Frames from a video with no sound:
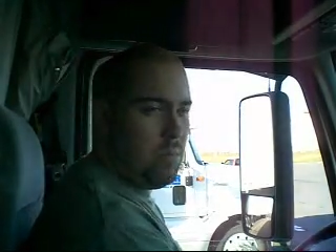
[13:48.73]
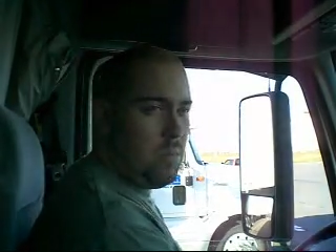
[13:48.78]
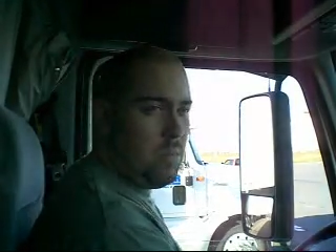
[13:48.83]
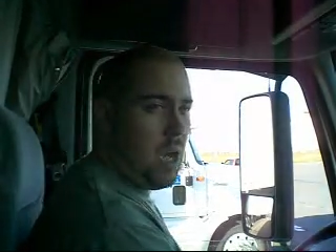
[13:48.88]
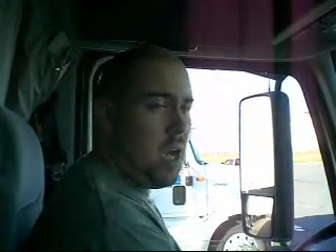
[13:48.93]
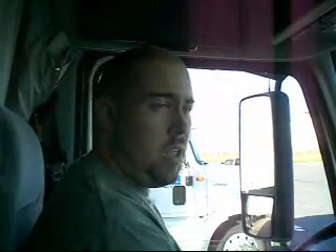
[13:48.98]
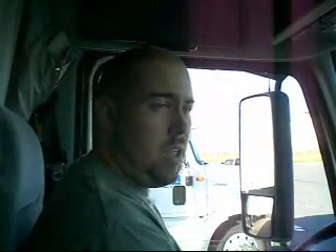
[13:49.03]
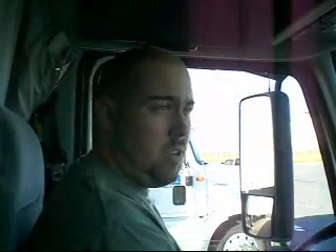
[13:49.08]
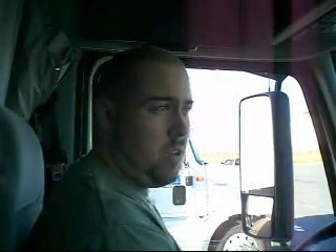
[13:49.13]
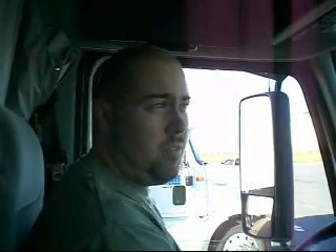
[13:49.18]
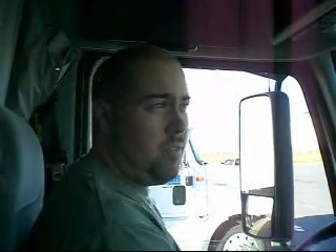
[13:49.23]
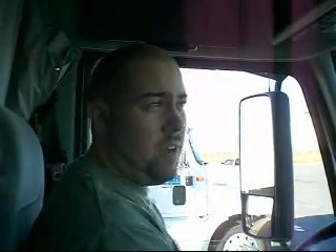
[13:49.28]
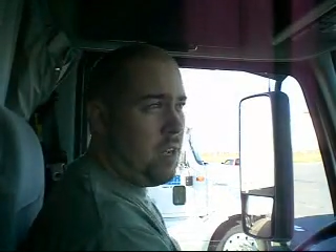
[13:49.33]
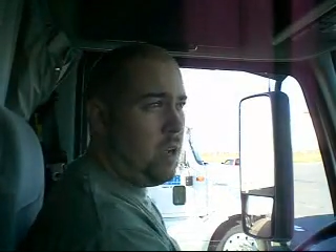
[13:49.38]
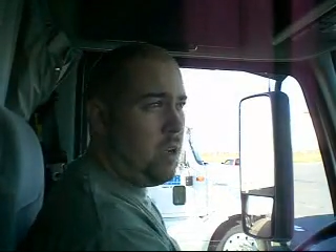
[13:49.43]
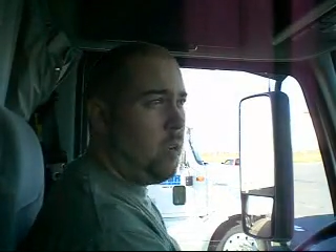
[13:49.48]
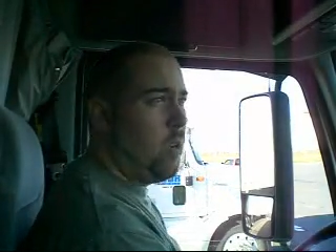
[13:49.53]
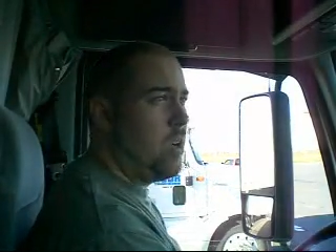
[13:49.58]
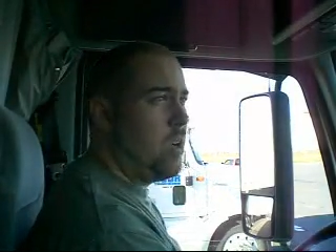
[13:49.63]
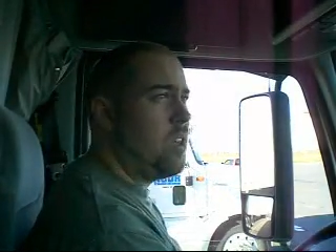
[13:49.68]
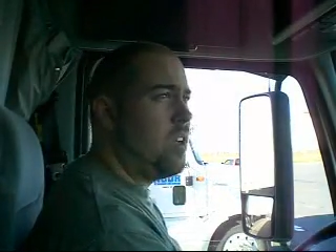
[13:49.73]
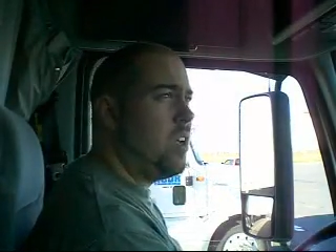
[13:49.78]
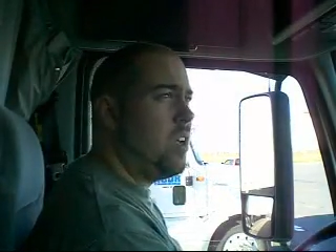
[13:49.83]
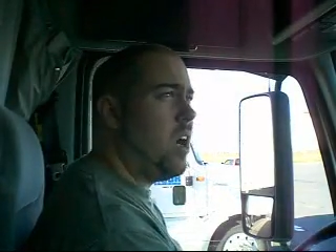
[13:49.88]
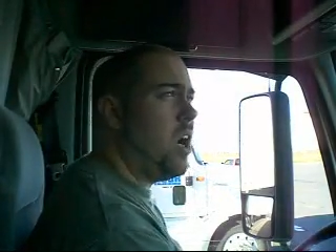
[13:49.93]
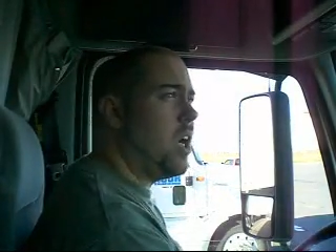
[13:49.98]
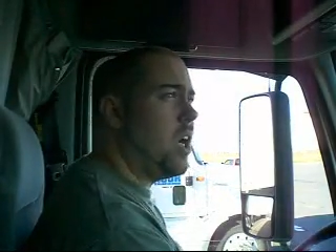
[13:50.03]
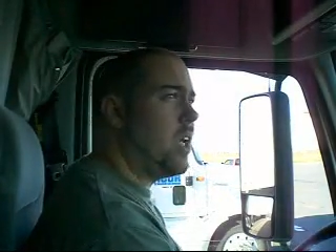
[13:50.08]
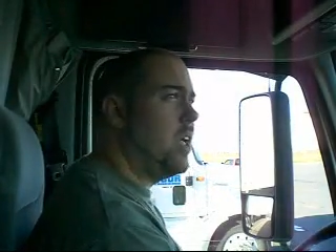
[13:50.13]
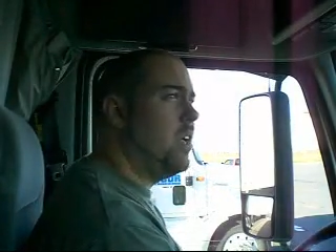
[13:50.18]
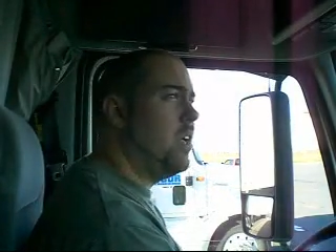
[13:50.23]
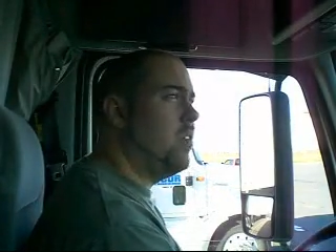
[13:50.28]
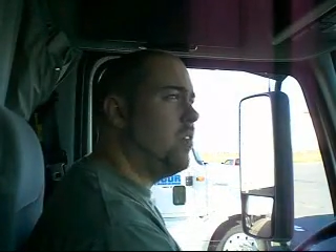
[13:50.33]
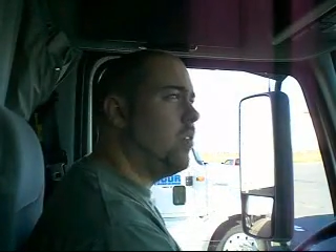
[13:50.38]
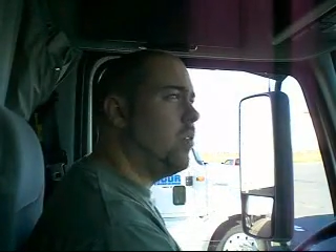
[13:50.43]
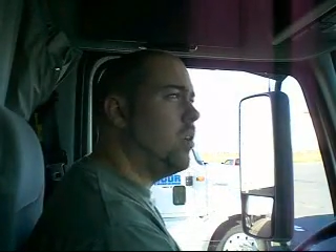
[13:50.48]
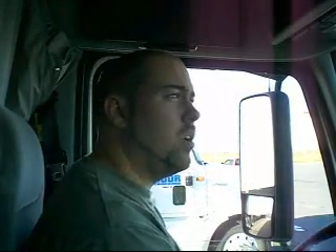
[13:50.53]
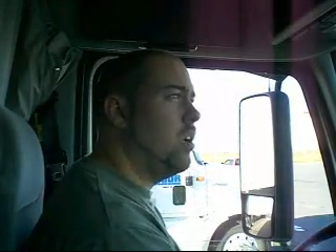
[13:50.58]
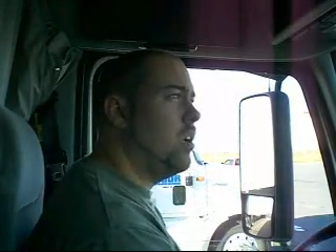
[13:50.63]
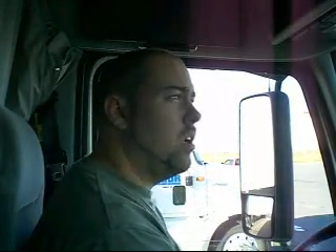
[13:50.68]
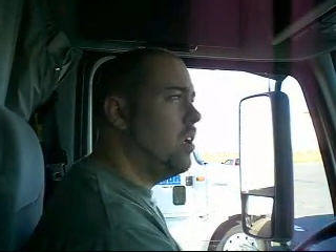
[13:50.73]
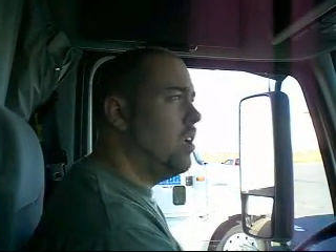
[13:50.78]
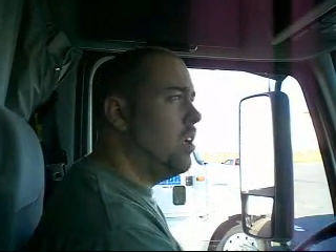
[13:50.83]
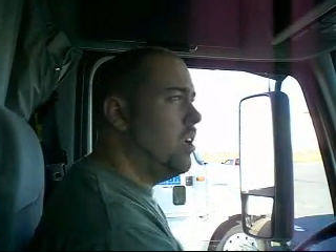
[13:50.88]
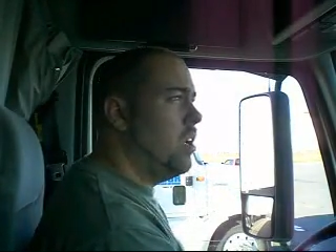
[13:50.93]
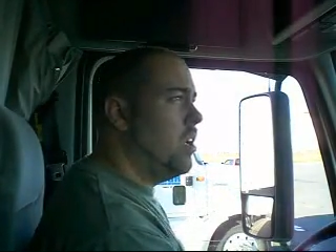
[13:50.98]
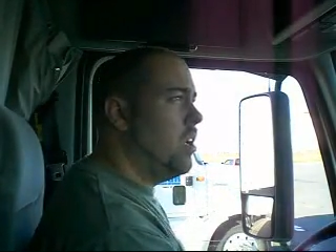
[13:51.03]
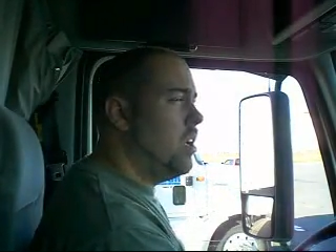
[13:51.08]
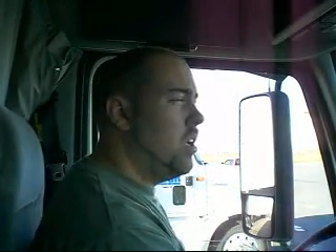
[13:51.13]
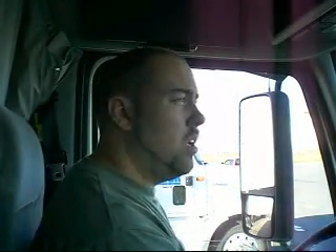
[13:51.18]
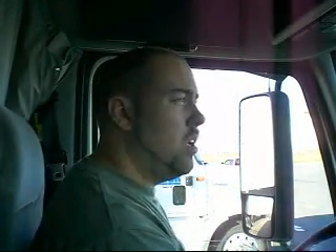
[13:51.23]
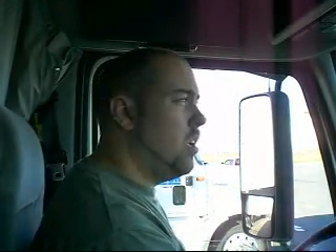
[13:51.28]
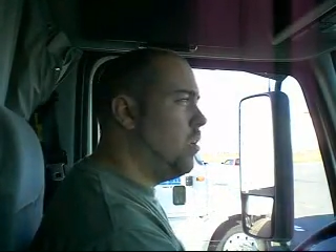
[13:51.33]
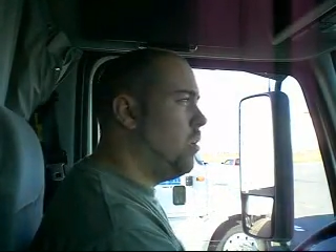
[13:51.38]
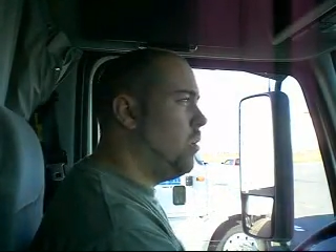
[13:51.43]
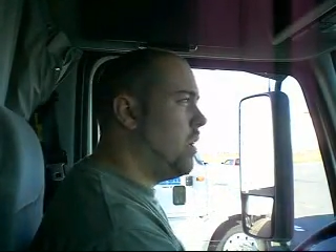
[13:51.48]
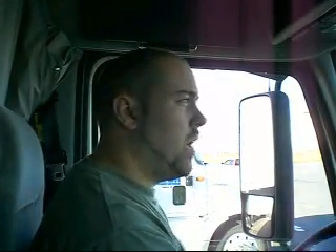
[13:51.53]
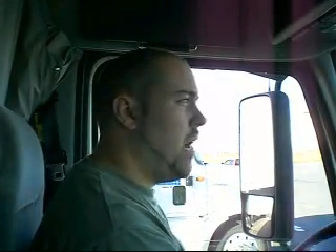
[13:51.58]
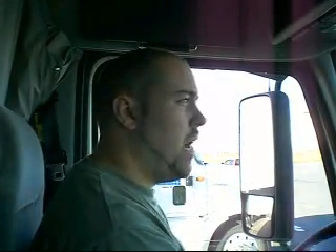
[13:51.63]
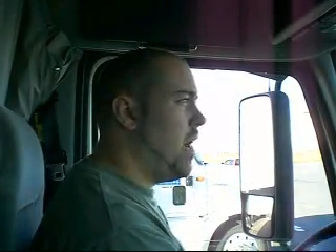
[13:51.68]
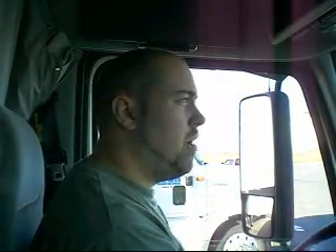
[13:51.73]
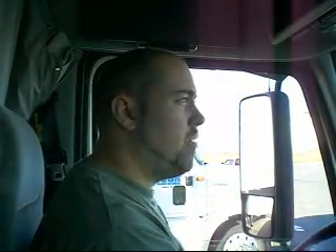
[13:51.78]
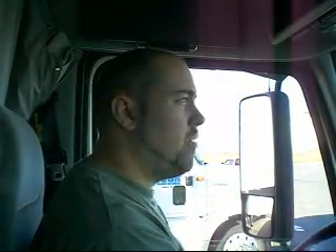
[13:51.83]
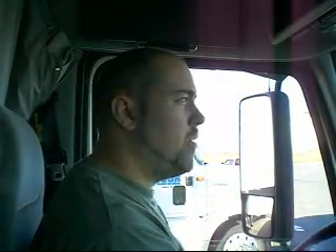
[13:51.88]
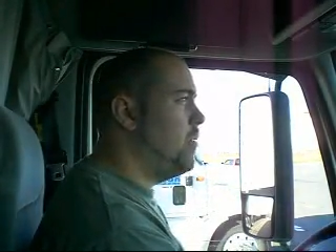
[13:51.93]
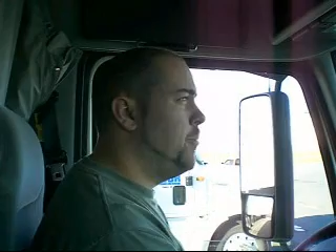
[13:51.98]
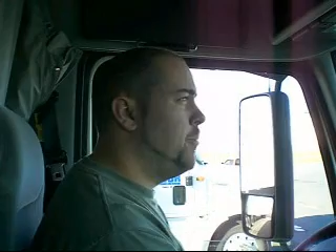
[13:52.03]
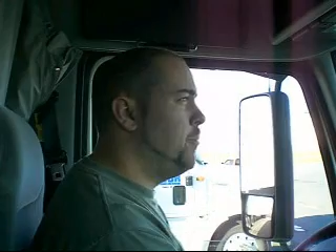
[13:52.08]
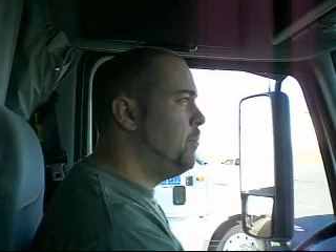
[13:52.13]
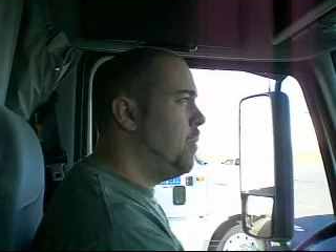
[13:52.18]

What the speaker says: either if I know where the dock is or, what have you.